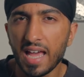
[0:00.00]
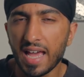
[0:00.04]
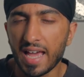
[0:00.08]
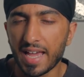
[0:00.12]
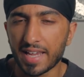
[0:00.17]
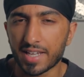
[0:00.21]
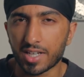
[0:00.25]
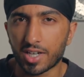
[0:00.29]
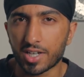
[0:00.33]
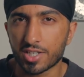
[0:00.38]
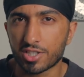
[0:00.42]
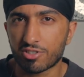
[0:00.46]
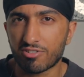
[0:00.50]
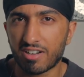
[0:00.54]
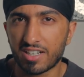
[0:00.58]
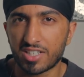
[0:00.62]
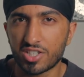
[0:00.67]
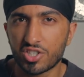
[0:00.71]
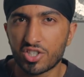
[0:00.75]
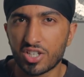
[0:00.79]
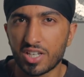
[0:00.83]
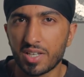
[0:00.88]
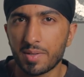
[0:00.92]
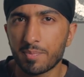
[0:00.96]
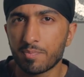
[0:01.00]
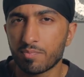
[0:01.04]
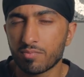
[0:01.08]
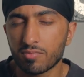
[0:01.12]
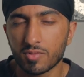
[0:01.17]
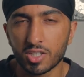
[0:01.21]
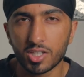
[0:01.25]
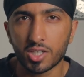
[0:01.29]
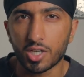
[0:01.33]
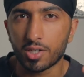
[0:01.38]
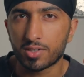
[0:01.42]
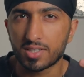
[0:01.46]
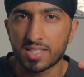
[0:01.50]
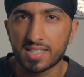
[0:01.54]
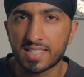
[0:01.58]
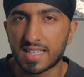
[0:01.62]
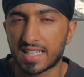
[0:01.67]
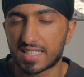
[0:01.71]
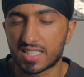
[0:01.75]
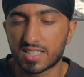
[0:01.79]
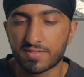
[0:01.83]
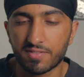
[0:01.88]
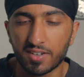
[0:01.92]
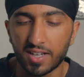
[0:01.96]
AI strategy, to
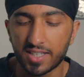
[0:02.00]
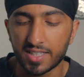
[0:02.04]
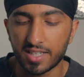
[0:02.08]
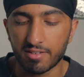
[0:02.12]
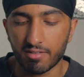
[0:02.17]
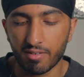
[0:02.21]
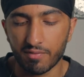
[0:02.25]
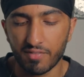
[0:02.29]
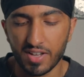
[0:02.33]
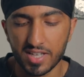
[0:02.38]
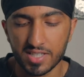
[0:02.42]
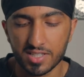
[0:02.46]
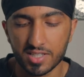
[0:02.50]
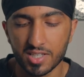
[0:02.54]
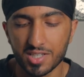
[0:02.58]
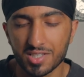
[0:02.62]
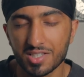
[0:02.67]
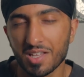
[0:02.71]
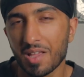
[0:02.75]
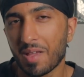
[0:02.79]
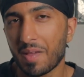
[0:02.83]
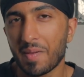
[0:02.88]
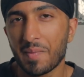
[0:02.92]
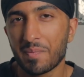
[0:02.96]
satisfy their investors.